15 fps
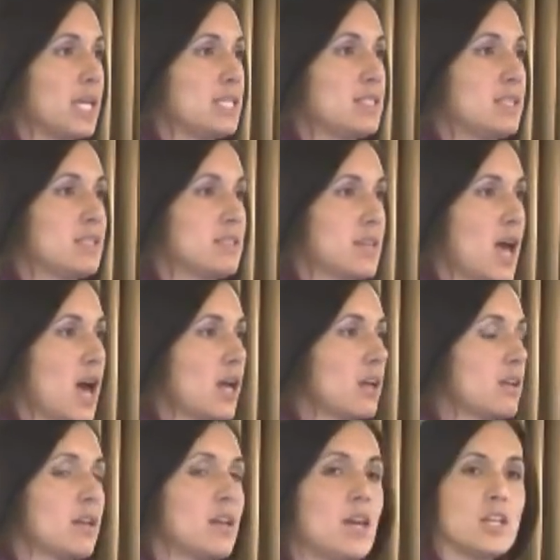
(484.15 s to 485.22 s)
easy snack
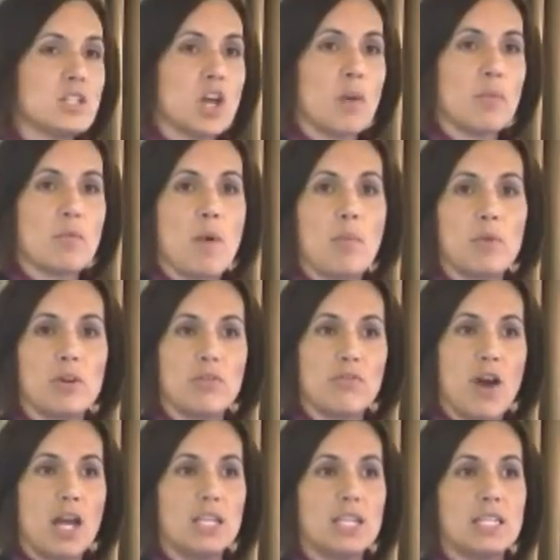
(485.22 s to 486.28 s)
and chop them up real
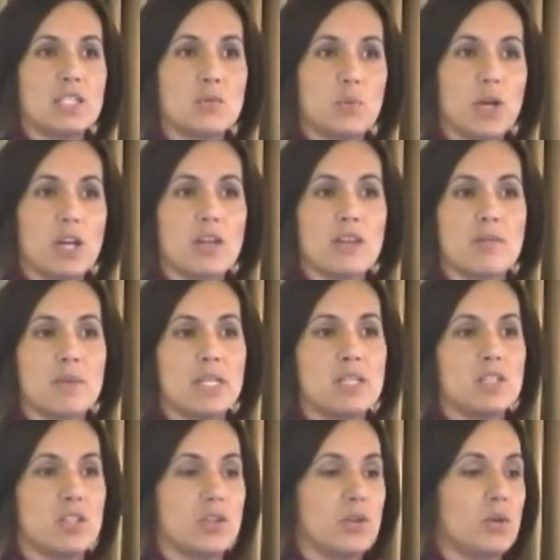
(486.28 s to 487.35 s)
finely and sprinkle them
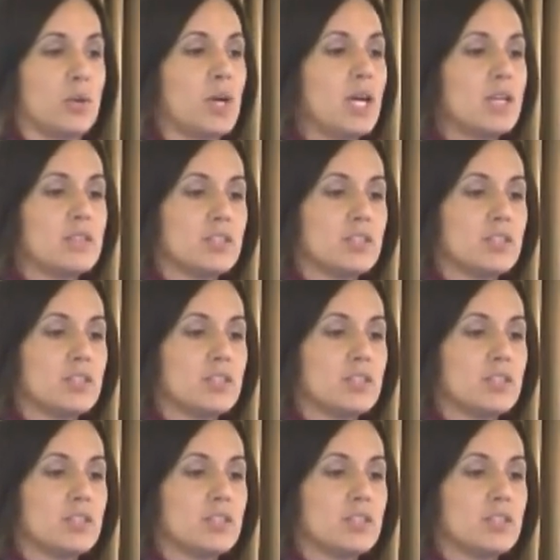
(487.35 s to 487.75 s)
into